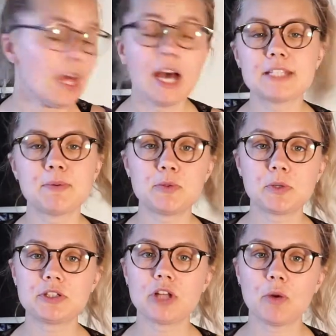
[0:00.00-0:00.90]
I suppose we
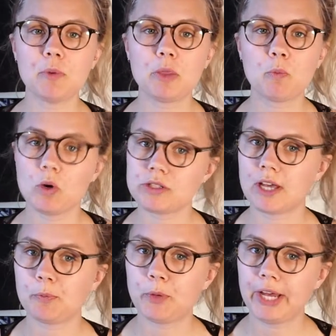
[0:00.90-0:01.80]
can start with what
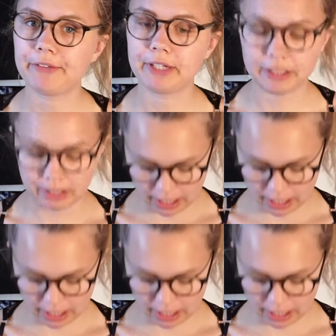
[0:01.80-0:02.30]
I'm wearing.